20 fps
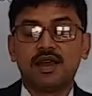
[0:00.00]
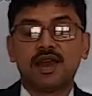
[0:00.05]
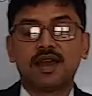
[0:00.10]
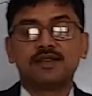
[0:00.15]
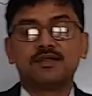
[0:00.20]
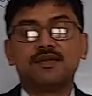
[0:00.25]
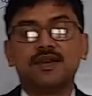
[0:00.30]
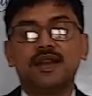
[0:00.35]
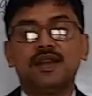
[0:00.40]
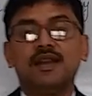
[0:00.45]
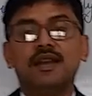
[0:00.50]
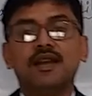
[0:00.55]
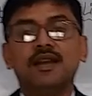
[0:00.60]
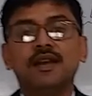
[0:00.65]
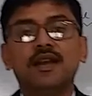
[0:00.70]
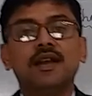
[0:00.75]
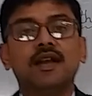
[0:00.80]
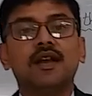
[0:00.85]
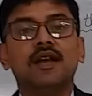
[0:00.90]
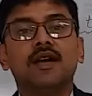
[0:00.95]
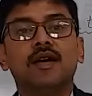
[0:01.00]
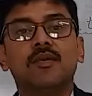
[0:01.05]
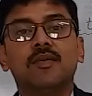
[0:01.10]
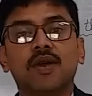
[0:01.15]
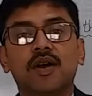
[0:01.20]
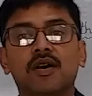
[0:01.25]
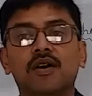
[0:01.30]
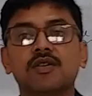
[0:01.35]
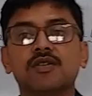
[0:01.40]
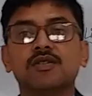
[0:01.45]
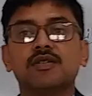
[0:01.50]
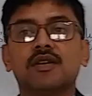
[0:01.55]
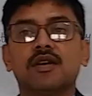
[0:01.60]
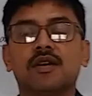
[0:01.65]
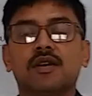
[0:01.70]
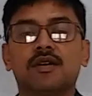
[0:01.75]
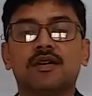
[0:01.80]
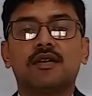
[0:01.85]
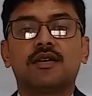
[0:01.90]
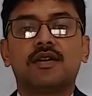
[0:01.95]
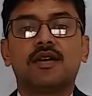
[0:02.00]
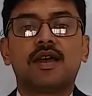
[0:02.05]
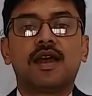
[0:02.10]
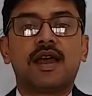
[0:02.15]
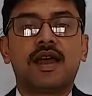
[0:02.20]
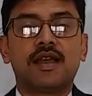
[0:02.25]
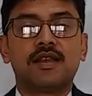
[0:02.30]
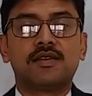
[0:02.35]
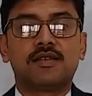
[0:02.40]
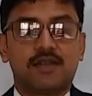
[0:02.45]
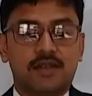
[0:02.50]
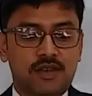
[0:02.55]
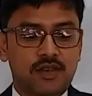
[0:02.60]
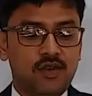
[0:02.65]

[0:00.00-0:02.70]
as well, because as